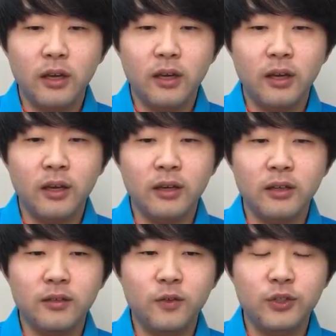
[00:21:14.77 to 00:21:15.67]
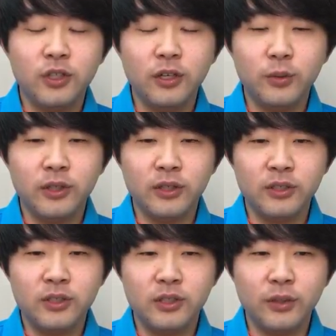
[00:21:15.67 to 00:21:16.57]
And if you study with
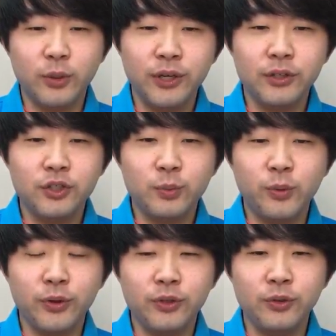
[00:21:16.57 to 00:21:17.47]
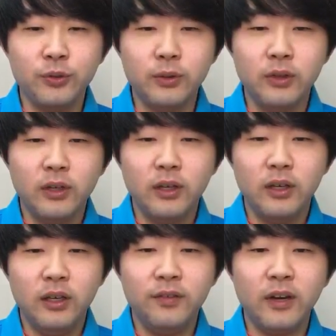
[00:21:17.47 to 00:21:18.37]
us, then we're here to support you
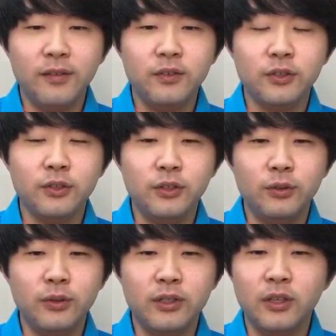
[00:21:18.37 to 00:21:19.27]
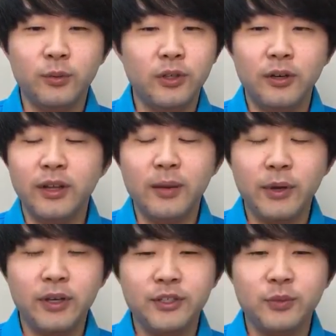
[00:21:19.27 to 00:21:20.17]
even after you get done with all the
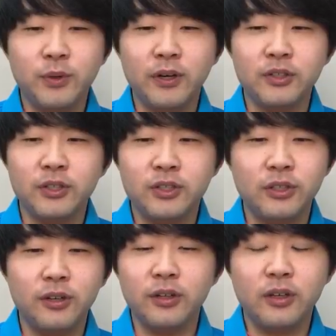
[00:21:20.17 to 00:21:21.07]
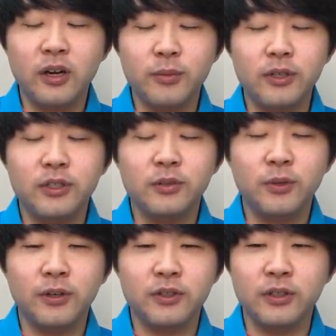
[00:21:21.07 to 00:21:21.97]
application process and all the accommodation
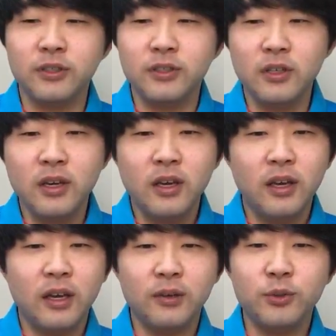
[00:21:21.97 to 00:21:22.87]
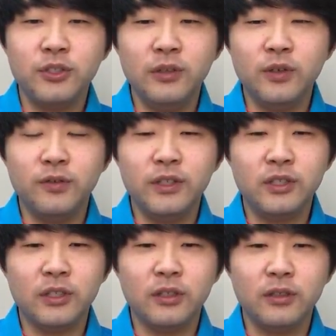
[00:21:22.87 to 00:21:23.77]
process and receive your
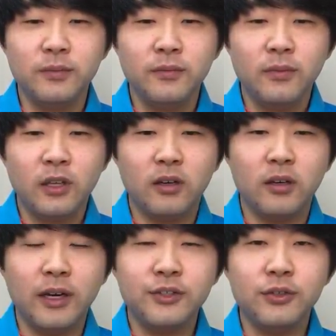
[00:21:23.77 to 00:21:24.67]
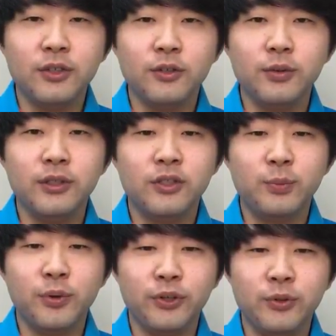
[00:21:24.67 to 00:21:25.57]
visa. As you know, we
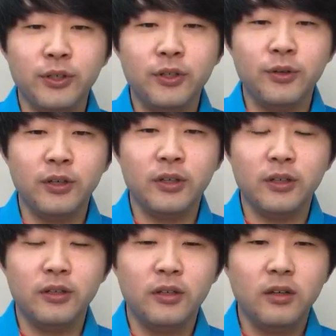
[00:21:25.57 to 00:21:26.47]
support you in Korea.